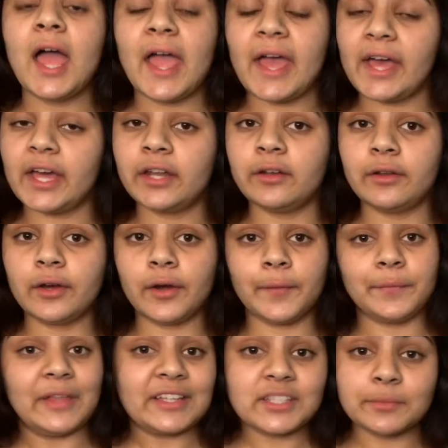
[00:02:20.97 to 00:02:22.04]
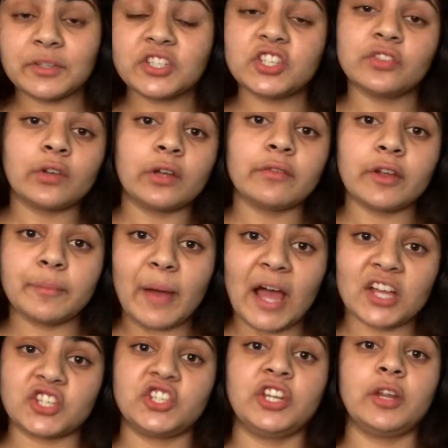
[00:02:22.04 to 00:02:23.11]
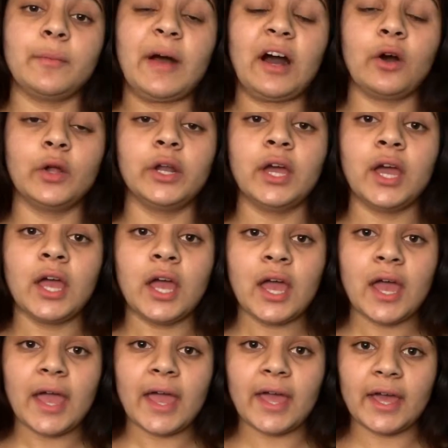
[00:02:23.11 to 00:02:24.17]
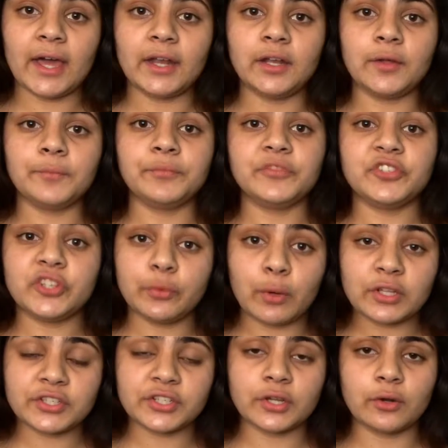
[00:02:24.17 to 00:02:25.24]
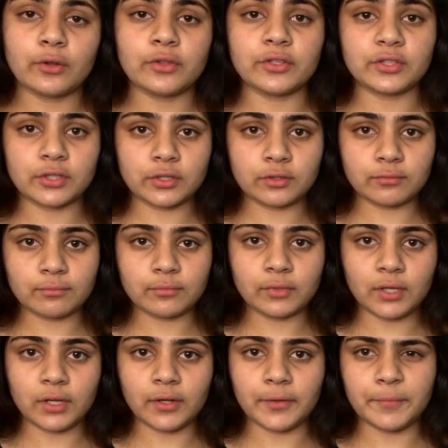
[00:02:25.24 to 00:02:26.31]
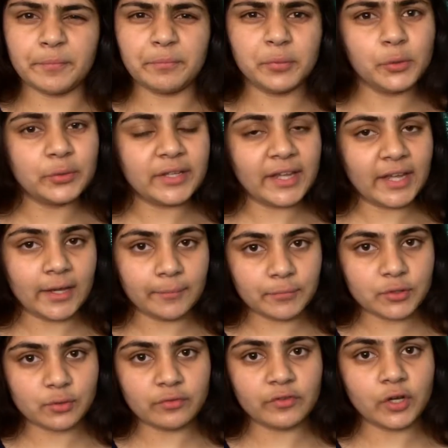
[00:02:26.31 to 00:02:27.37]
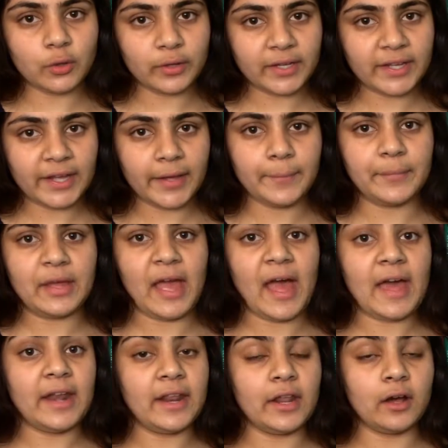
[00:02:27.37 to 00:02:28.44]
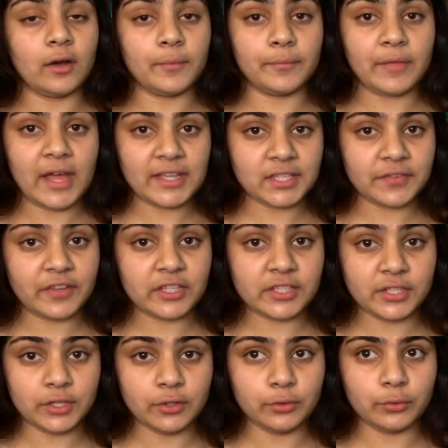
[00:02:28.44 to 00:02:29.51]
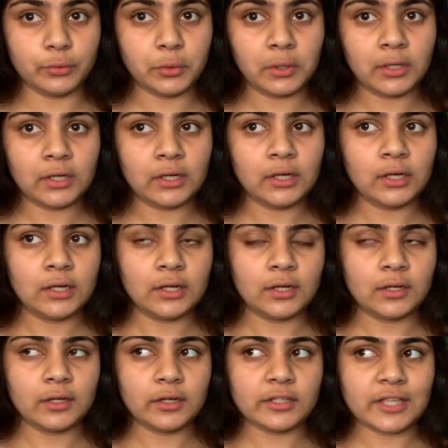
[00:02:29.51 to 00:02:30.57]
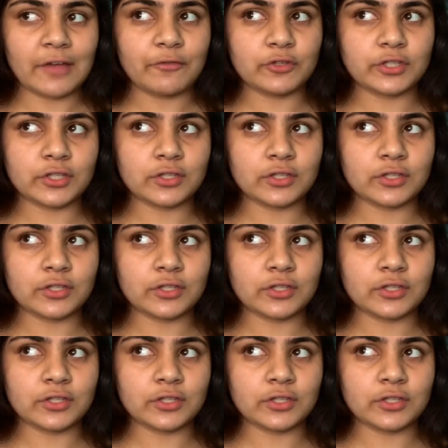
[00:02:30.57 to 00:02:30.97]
And that's something she's very passionate about. And she wants to go to this boot camp, sort of coding camp at SFSU, San